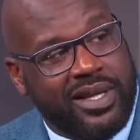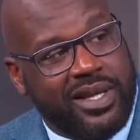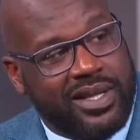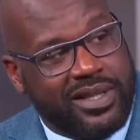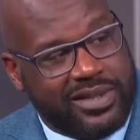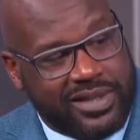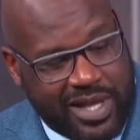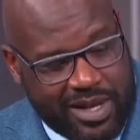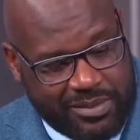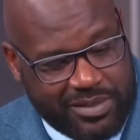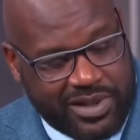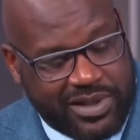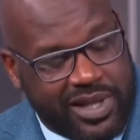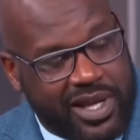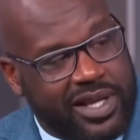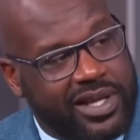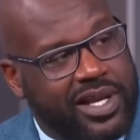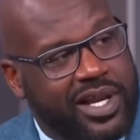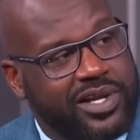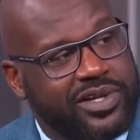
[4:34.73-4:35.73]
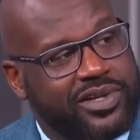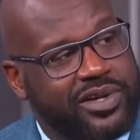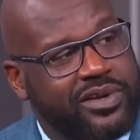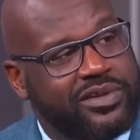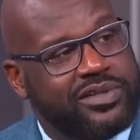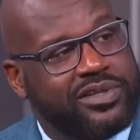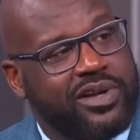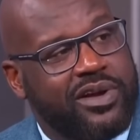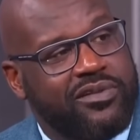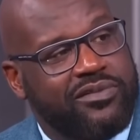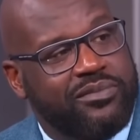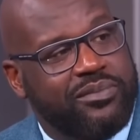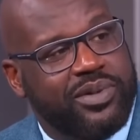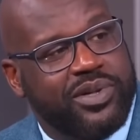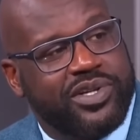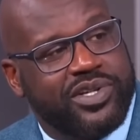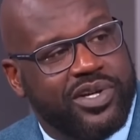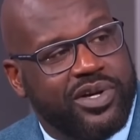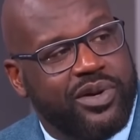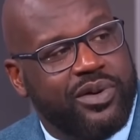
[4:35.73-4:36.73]
it's time to take that jersey off and
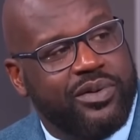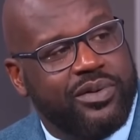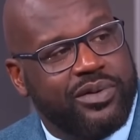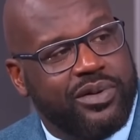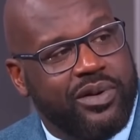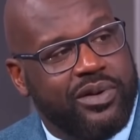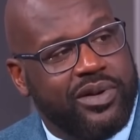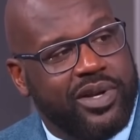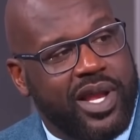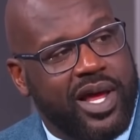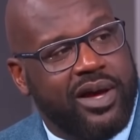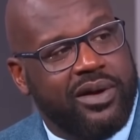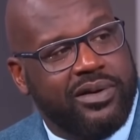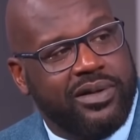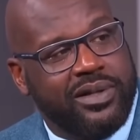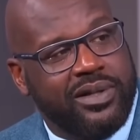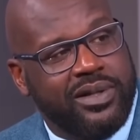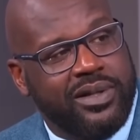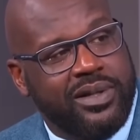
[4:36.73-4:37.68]
put your own on now."